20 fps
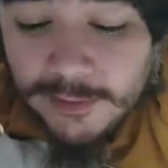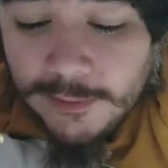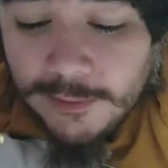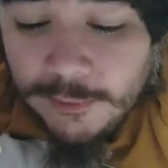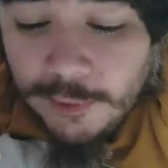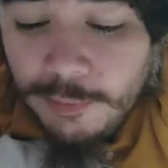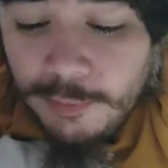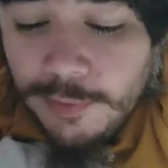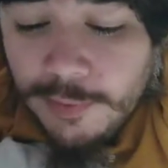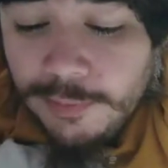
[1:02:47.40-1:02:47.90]

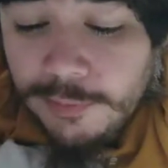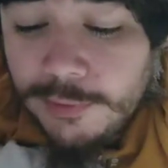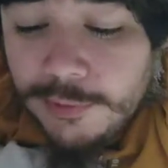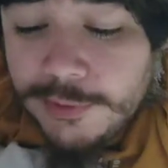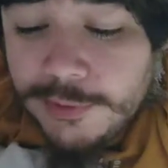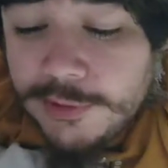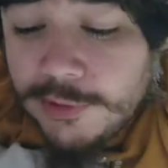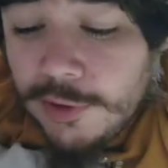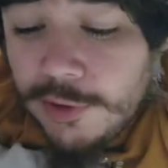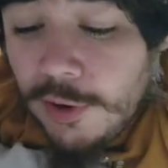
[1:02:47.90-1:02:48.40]
Your
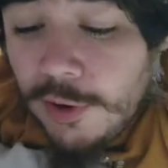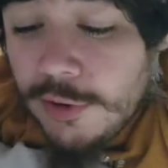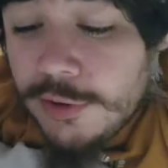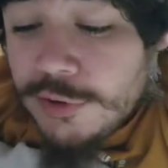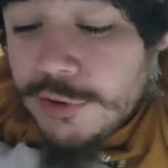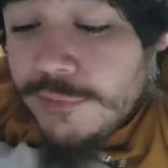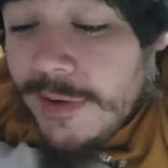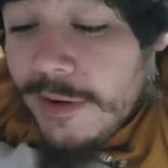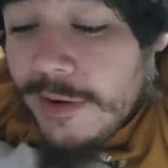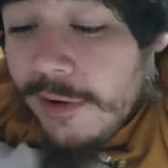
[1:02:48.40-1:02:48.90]
proportions are
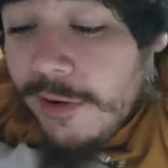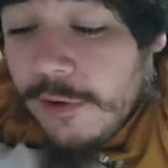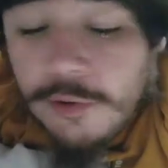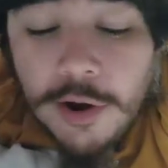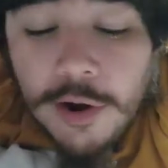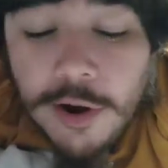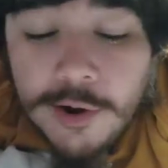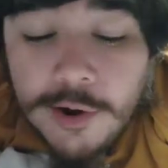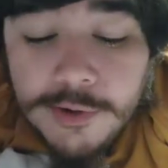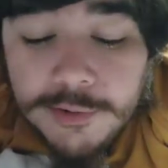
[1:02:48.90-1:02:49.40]
so very
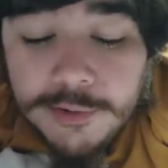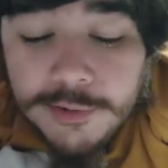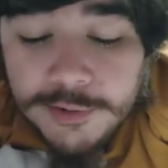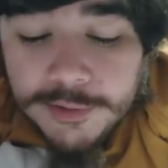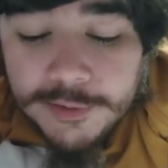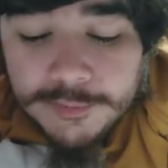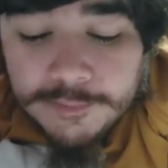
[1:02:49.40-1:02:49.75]
wrong.